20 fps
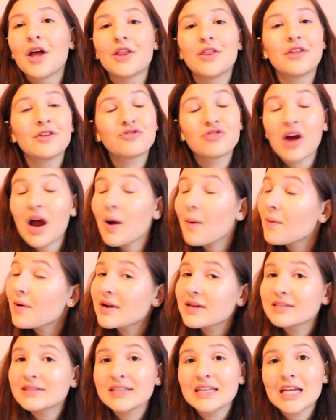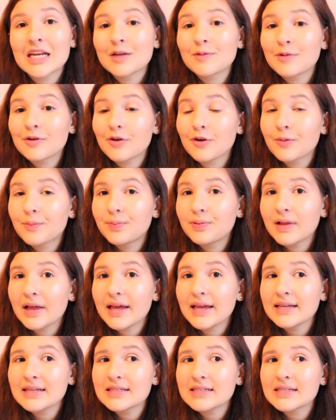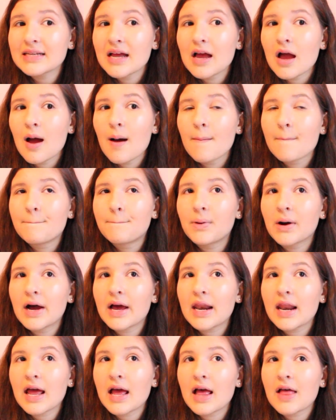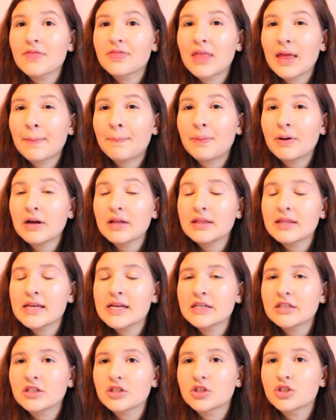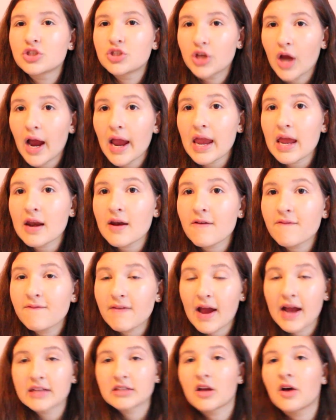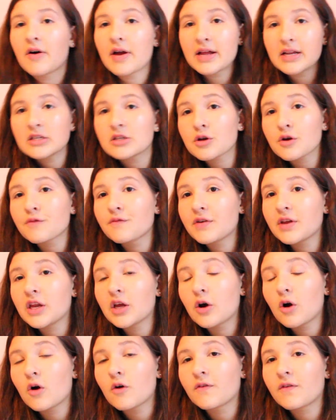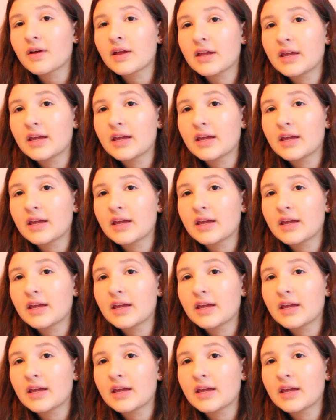the drywall doesn't need to be replaced, but they put these giant fans. I'll insert video of it